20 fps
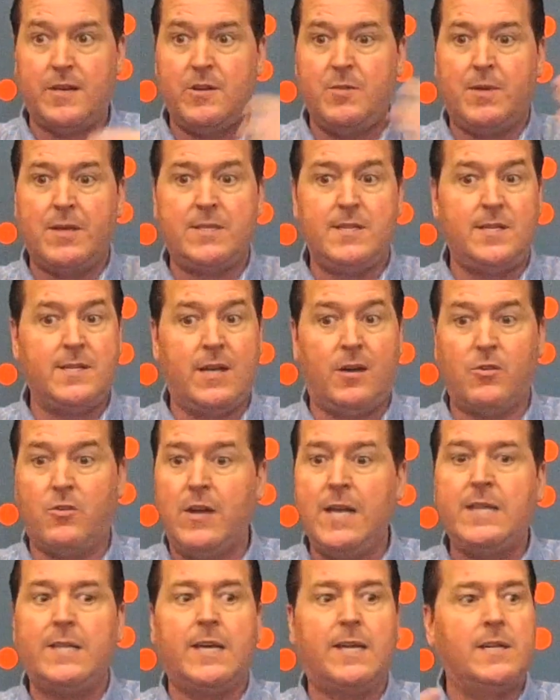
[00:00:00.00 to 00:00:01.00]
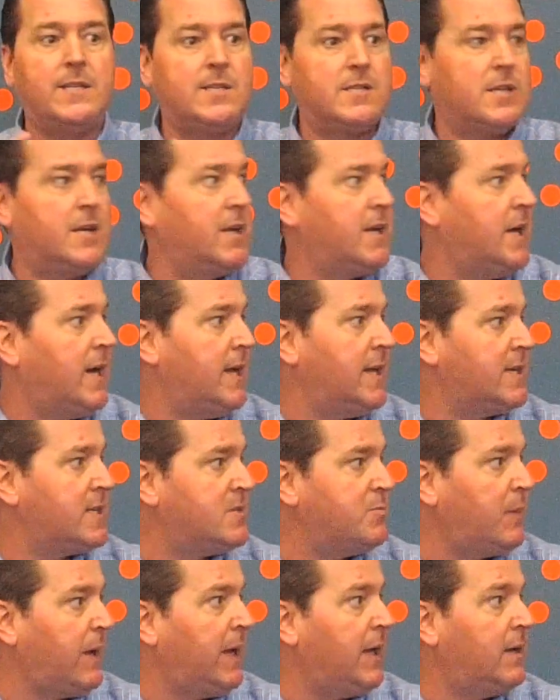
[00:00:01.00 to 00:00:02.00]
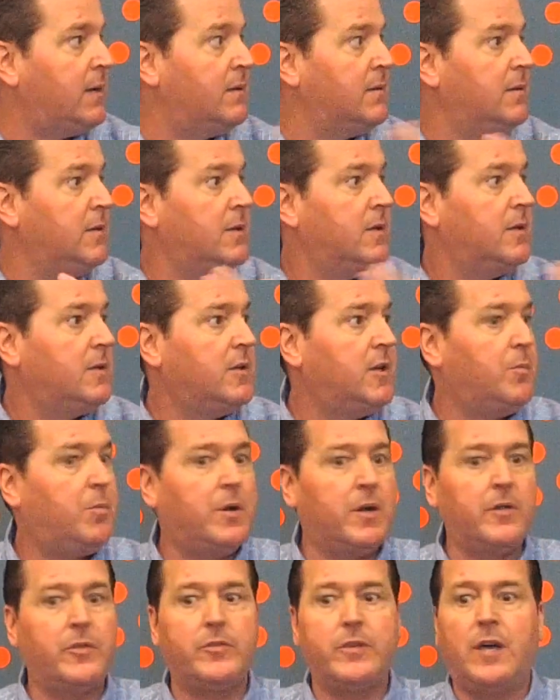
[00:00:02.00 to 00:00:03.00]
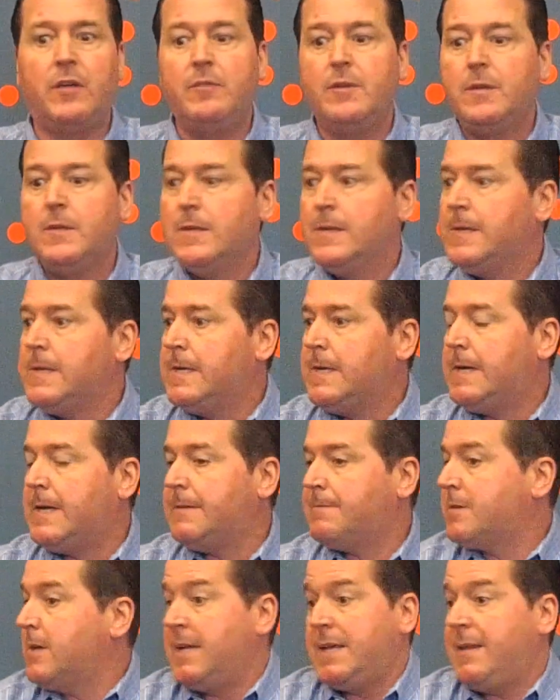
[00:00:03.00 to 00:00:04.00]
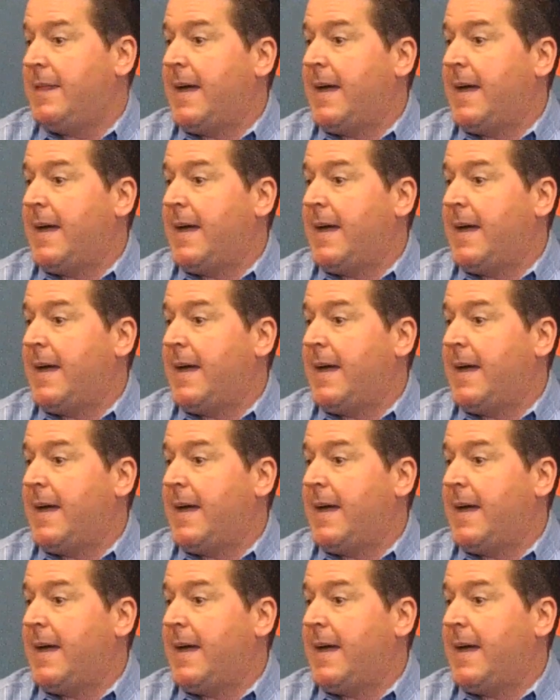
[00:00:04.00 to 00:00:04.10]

everybody sees how great that is, it's going to kind of expand upon itself. So